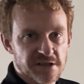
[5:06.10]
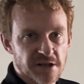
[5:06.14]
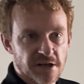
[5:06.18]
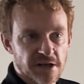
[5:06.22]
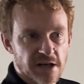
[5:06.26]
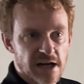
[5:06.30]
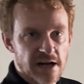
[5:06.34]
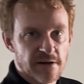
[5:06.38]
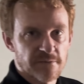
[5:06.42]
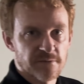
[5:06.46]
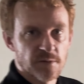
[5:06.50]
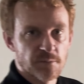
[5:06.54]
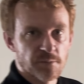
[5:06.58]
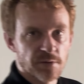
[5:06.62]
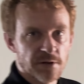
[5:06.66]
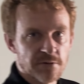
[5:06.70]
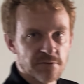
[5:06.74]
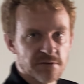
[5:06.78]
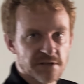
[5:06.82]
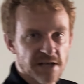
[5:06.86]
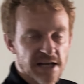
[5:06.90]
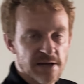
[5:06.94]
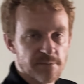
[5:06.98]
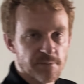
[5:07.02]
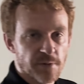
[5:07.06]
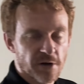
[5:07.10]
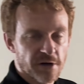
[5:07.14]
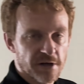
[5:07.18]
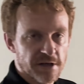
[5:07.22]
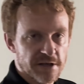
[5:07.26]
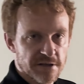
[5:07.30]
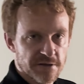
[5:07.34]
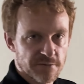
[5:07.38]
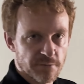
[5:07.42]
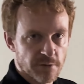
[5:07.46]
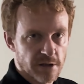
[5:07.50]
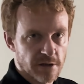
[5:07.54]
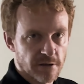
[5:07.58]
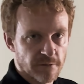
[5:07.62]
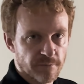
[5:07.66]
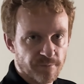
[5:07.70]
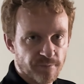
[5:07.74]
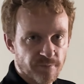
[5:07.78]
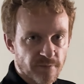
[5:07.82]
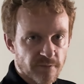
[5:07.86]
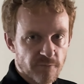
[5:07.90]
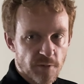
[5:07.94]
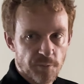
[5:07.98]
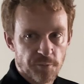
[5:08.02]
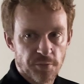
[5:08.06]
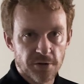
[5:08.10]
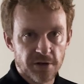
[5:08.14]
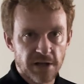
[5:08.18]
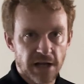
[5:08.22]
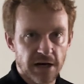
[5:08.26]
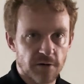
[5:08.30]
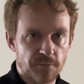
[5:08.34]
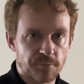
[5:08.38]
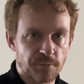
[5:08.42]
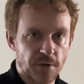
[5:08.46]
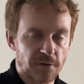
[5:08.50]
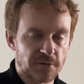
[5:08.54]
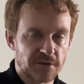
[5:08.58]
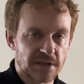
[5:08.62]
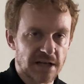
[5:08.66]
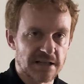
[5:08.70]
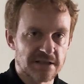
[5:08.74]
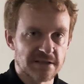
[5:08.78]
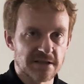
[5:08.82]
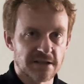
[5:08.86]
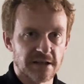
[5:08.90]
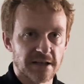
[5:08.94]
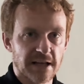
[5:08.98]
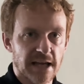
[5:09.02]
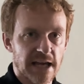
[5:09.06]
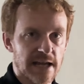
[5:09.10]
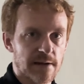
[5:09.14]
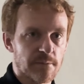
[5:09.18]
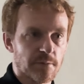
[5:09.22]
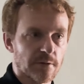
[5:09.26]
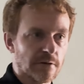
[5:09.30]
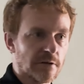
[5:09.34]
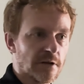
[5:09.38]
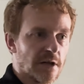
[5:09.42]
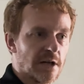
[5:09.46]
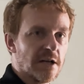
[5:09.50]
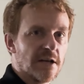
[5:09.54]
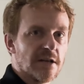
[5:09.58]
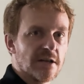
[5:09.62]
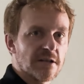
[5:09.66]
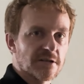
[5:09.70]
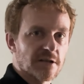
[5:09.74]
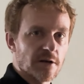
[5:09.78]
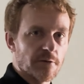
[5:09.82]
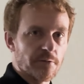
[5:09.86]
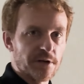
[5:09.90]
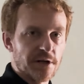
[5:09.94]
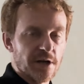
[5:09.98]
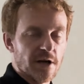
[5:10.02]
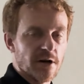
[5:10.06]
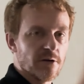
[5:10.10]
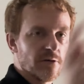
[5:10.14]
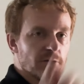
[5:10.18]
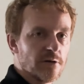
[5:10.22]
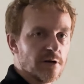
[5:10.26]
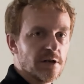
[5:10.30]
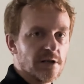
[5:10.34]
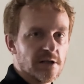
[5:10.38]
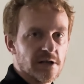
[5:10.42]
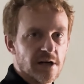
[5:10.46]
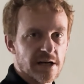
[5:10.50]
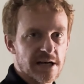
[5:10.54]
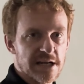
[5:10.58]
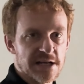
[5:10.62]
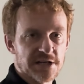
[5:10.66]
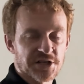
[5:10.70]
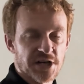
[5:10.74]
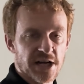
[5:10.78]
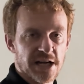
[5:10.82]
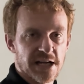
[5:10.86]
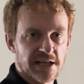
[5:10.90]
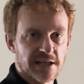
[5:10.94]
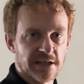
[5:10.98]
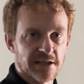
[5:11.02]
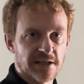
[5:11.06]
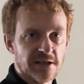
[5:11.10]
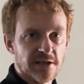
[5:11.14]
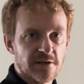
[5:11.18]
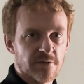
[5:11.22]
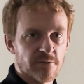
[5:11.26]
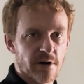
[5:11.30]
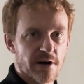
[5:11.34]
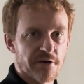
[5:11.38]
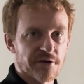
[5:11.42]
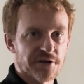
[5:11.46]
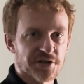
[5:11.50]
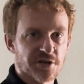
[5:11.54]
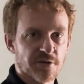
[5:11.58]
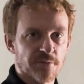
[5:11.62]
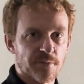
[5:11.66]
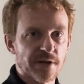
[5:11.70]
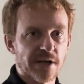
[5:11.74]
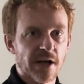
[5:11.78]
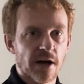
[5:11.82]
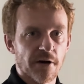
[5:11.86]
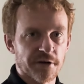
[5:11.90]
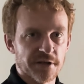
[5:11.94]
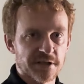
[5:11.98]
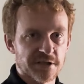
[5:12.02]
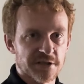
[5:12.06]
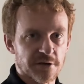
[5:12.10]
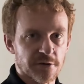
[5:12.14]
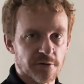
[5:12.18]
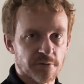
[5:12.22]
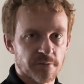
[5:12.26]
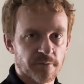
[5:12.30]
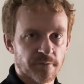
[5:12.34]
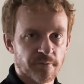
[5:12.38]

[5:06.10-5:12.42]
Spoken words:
going to have the blue tape on it as well. We put that on both ends of the cable so we know at each end where it should be going to.